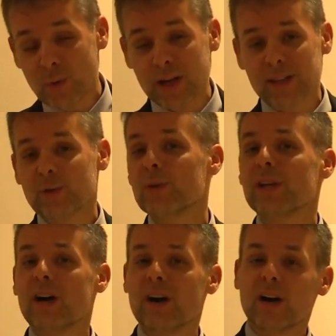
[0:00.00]
whether
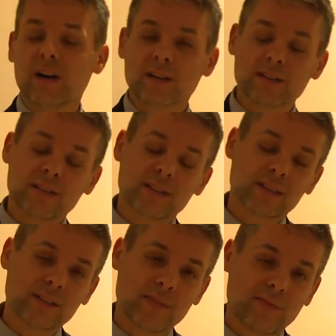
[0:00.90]
we are
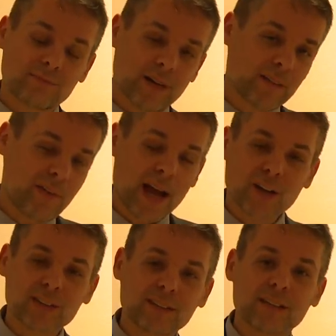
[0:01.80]
uh,
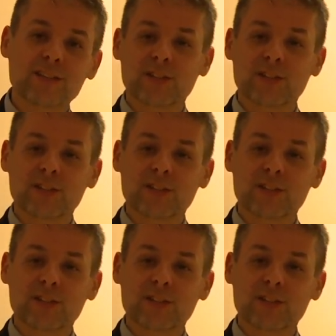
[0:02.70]
faculty,